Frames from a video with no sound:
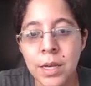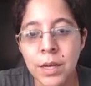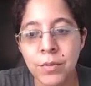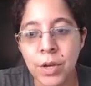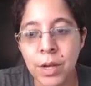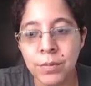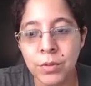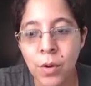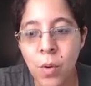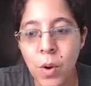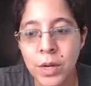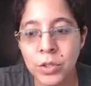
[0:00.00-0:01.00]
If you have some
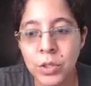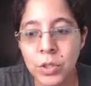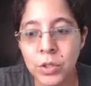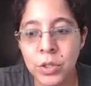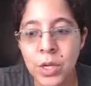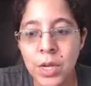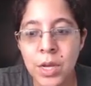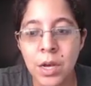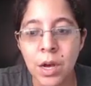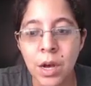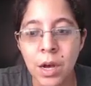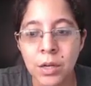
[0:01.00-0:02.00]
questions,
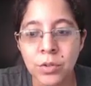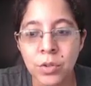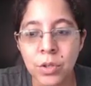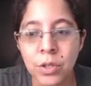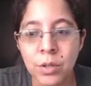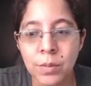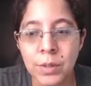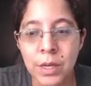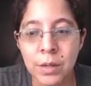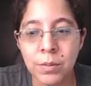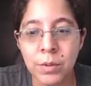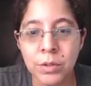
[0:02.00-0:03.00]
you're going to be
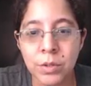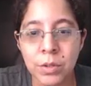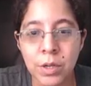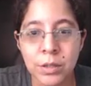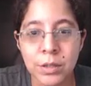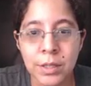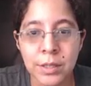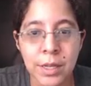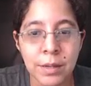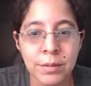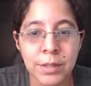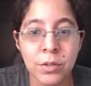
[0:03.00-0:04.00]
able to contact
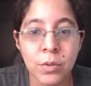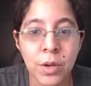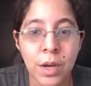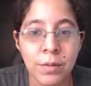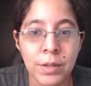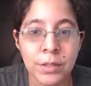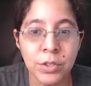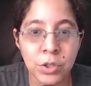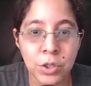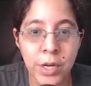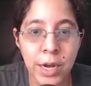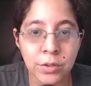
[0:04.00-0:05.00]
them. They do have a
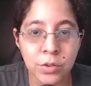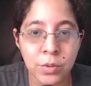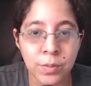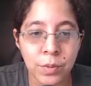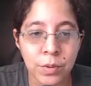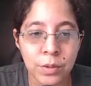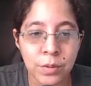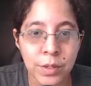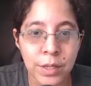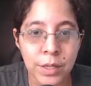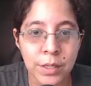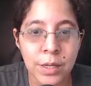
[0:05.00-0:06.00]
chat support,
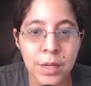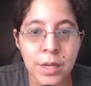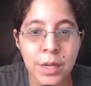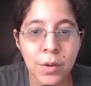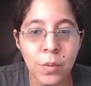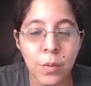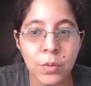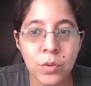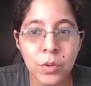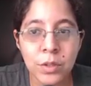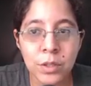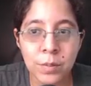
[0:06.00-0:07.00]
okay?
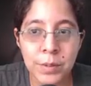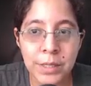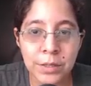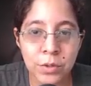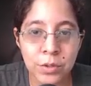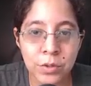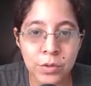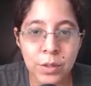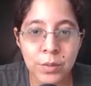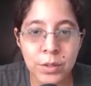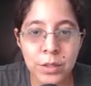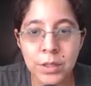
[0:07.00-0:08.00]
You are going to be a
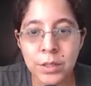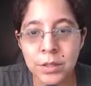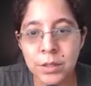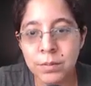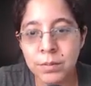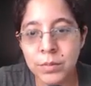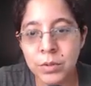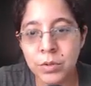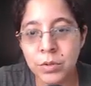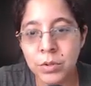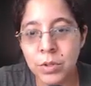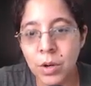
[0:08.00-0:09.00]
transcriptionist.
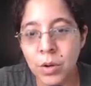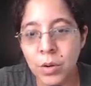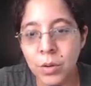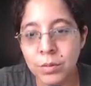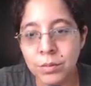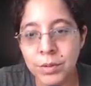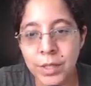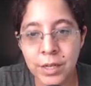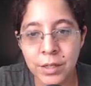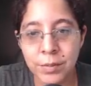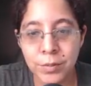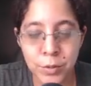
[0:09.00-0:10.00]
So
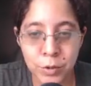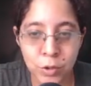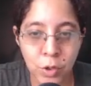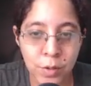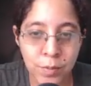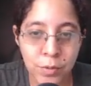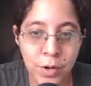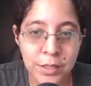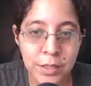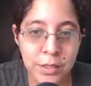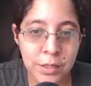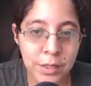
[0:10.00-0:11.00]
the starting
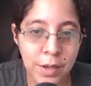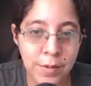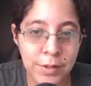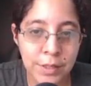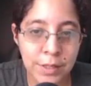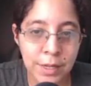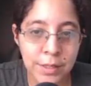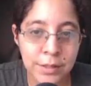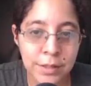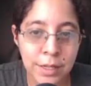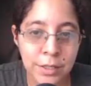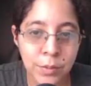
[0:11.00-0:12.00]
price is 79
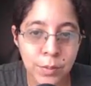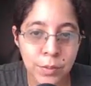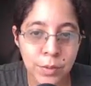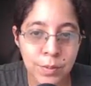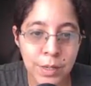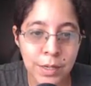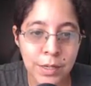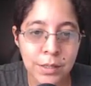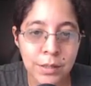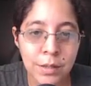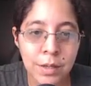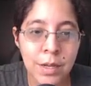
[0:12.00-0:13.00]
cents per
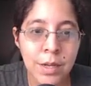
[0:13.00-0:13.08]
minute.